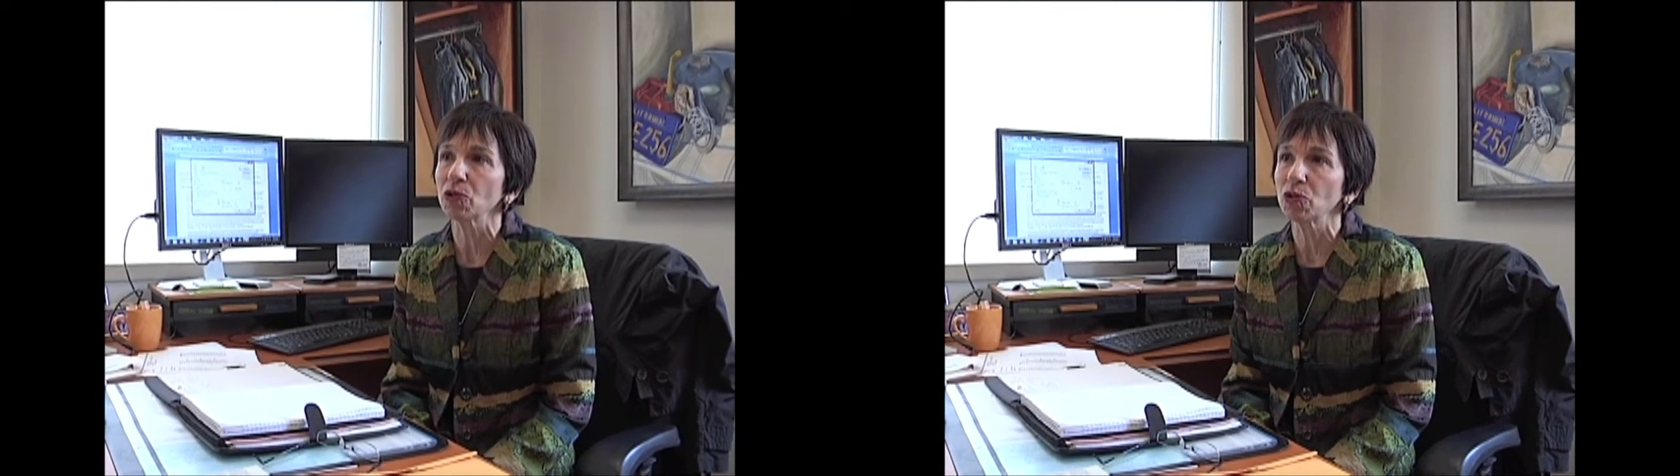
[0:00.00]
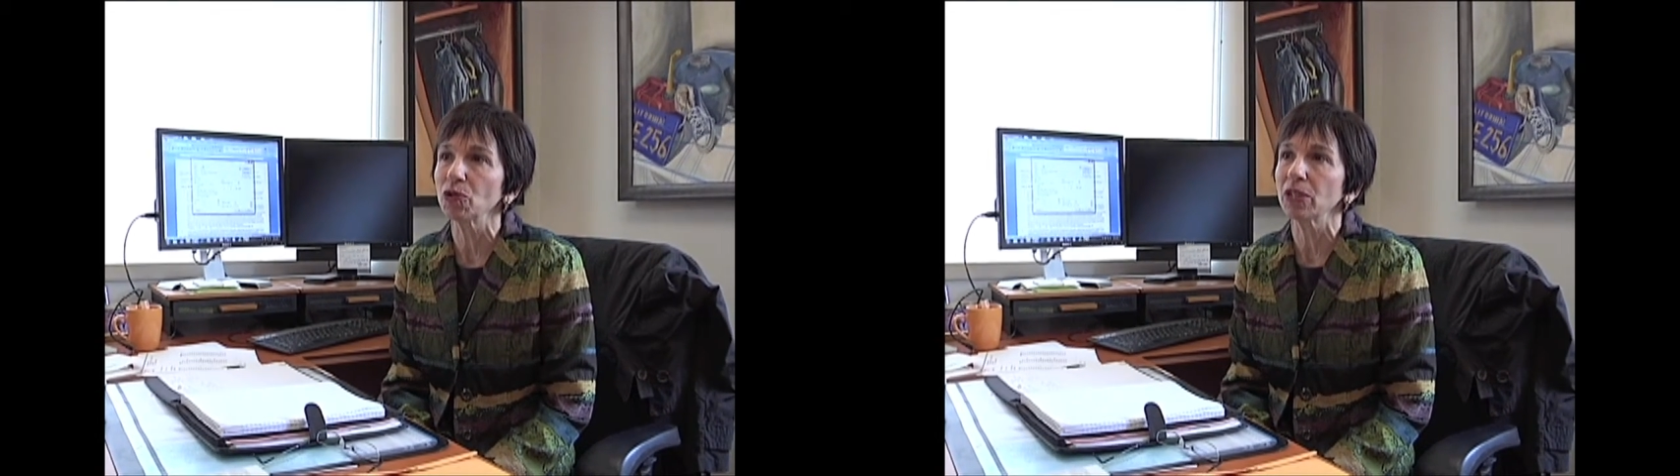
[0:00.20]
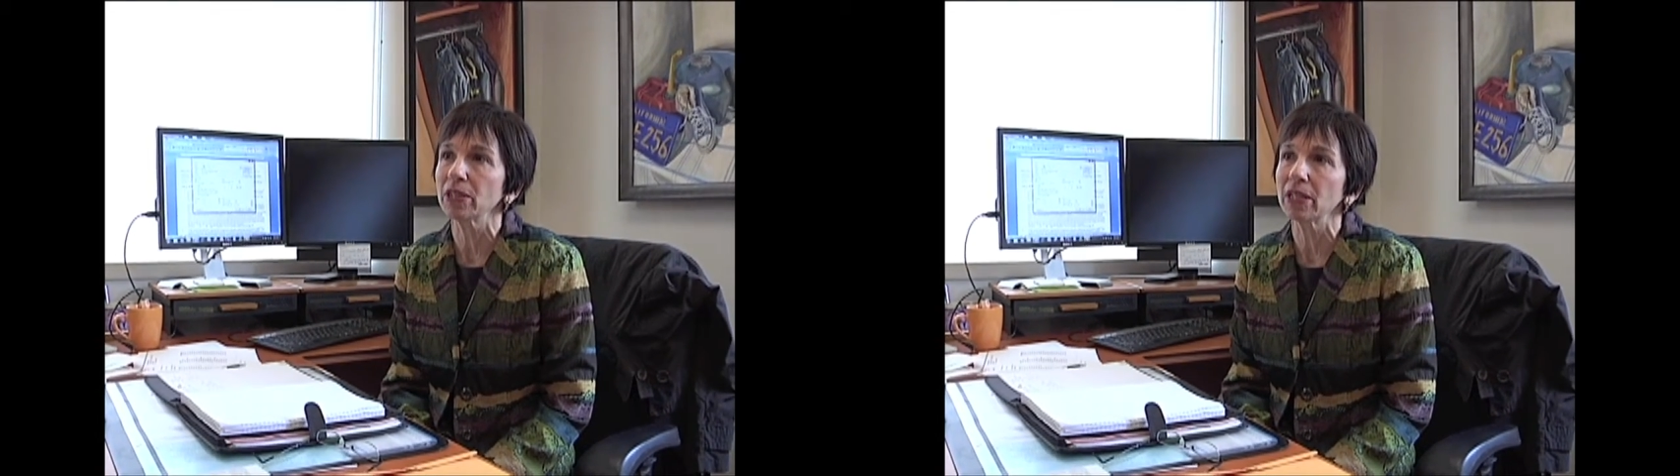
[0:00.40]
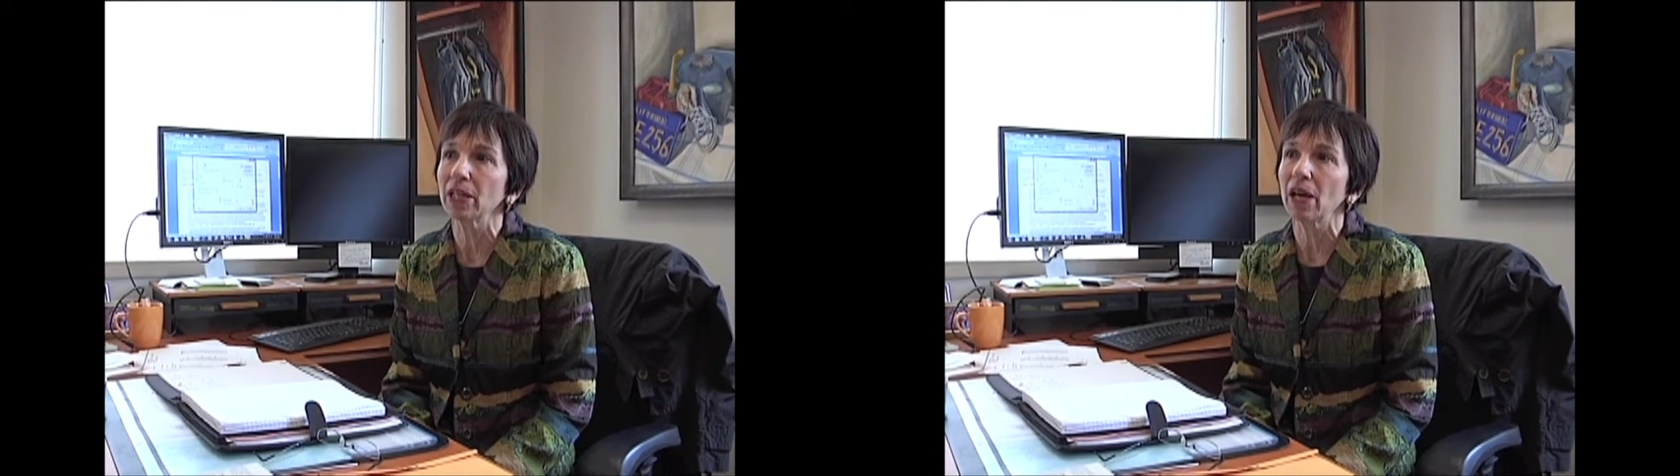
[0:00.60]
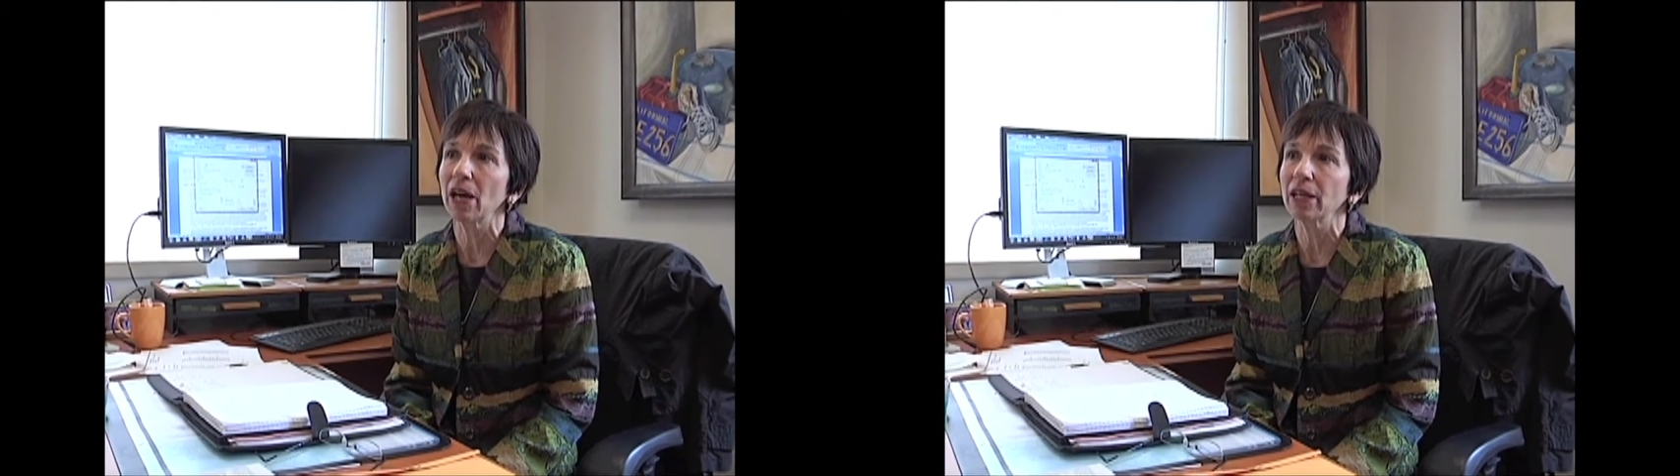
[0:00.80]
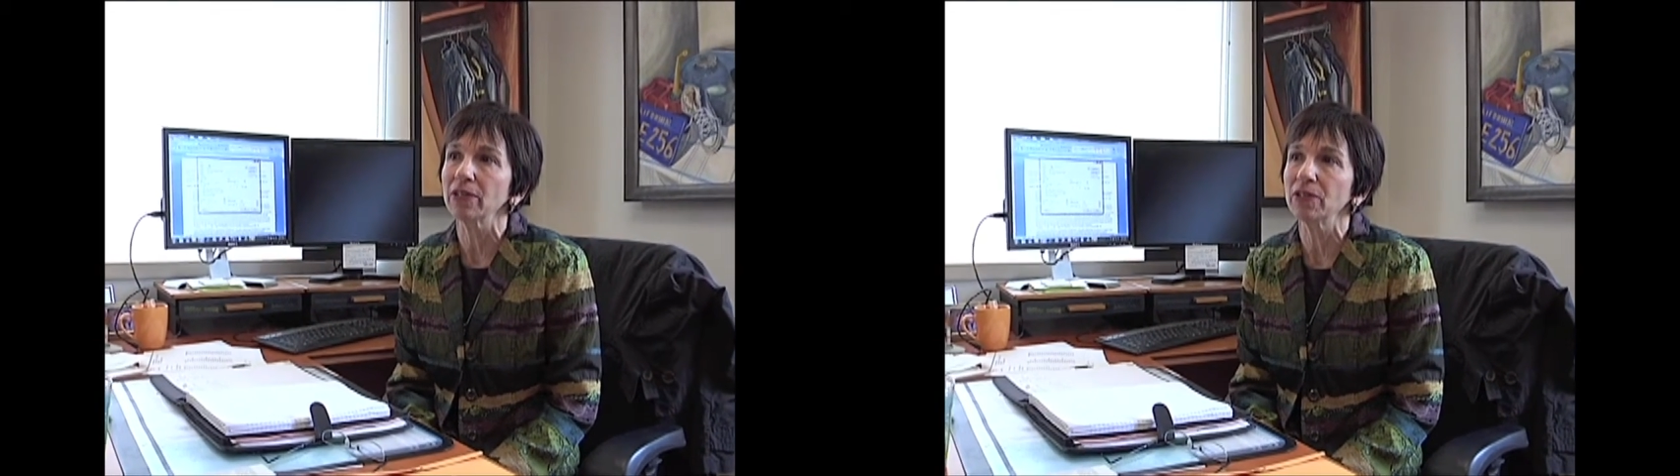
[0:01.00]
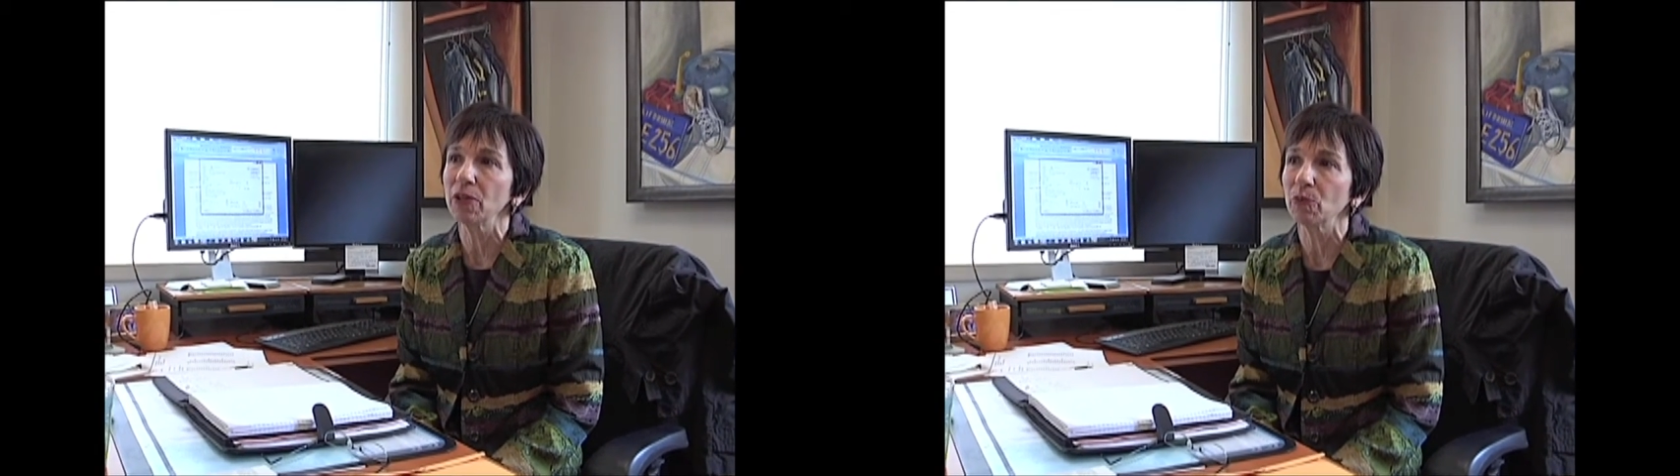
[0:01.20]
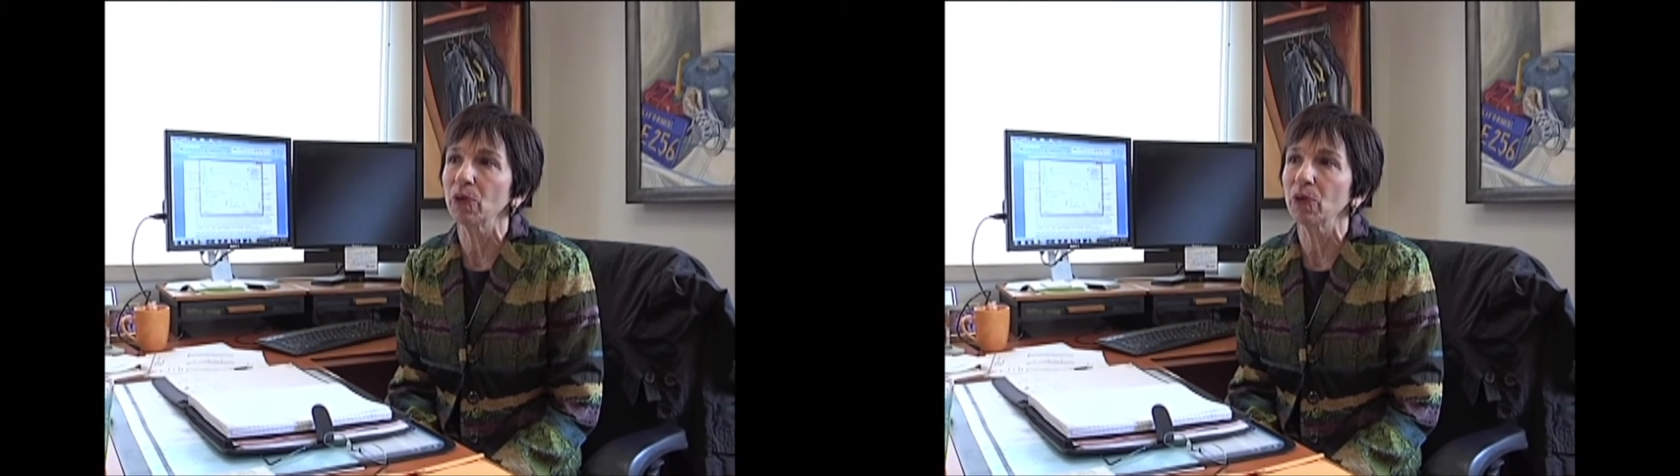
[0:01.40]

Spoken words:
students that I sit